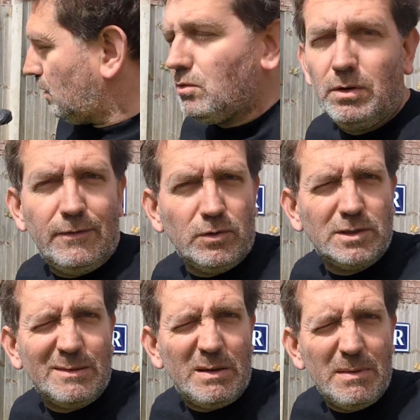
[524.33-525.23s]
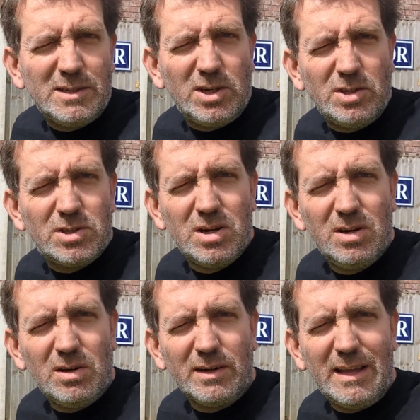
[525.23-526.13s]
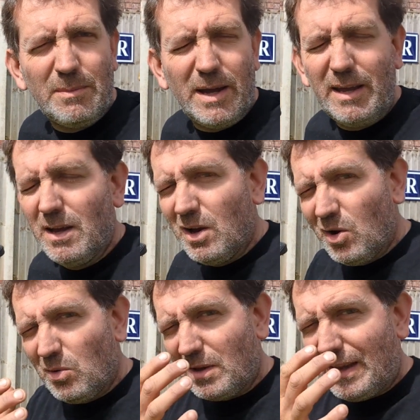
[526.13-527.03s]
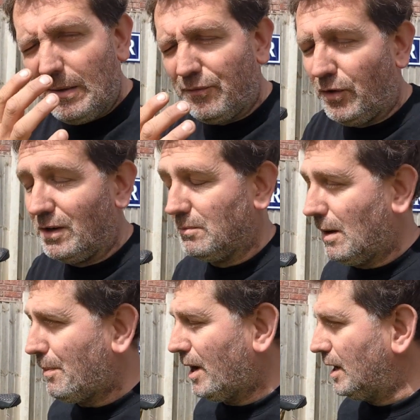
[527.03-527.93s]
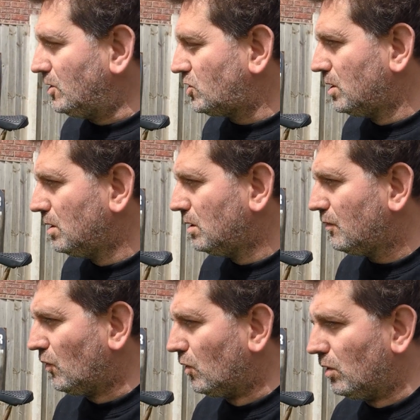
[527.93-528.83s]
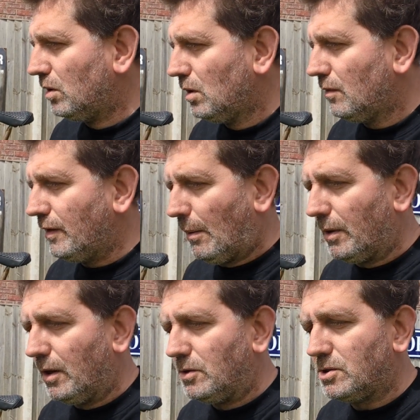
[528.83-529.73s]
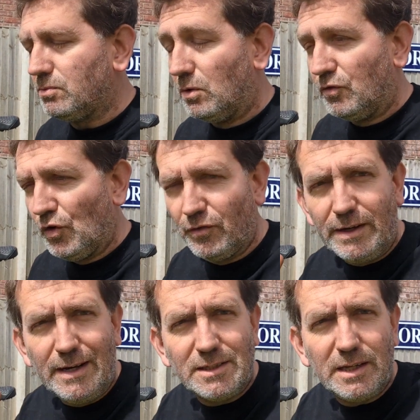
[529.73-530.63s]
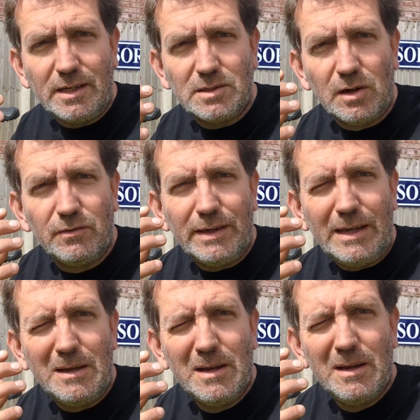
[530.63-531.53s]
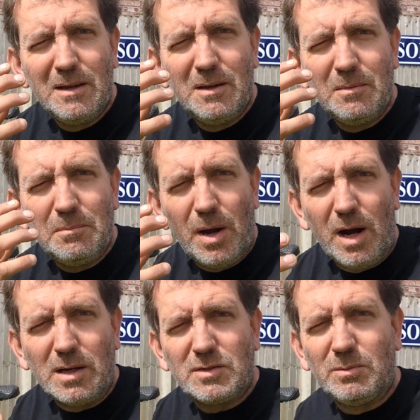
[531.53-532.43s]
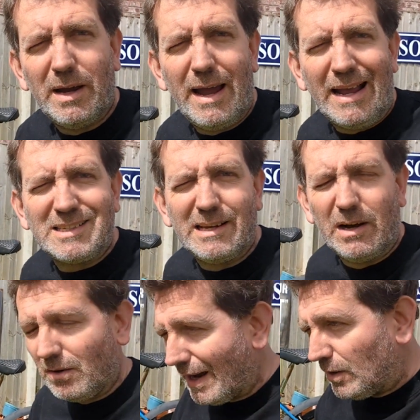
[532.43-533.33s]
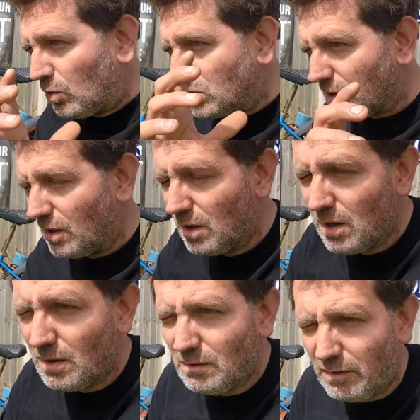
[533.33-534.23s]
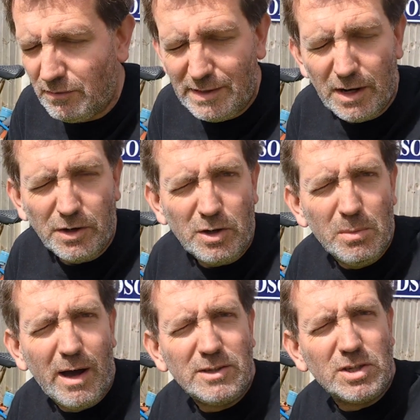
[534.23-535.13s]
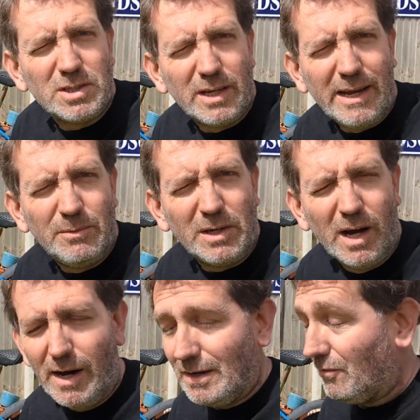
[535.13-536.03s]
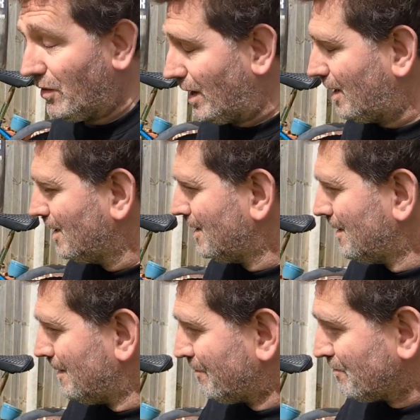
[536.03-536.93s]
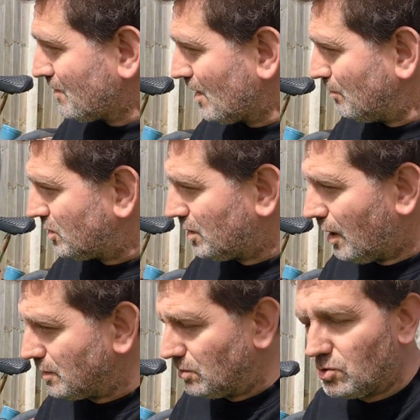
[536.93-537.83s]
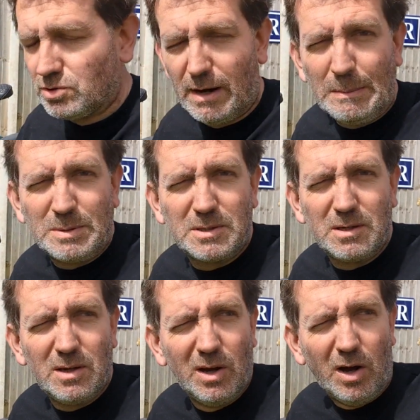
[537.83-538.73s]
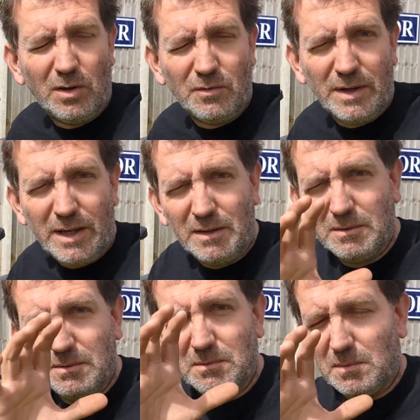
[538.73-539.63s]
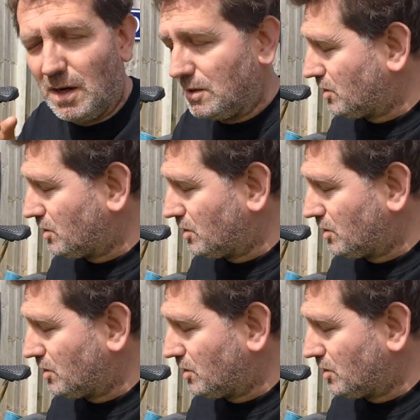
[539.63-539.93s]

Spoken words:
If you want to send me a message on eBay, keep following my page for the uploads, well, for the listings of the parts from that XL, and also the video you might have just seen regarding the stars and stripes on the Mark